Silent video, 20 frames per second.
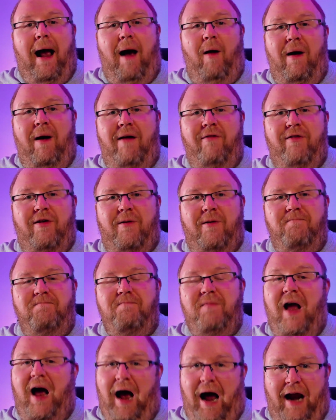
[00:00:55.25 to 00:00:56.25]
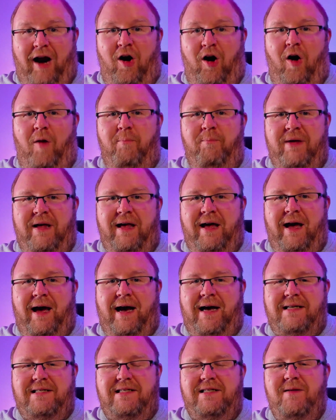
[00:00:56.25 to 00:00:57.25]
However, I call
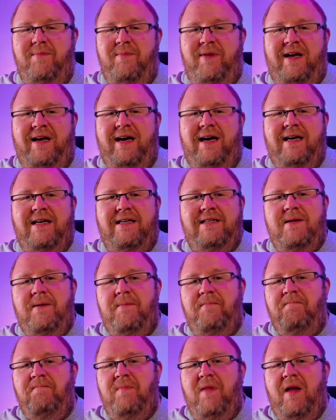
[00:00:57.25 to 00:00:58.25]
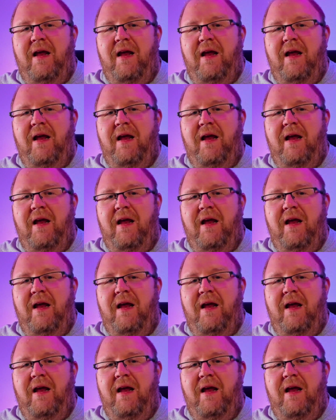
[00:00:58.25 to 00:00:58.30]
BS because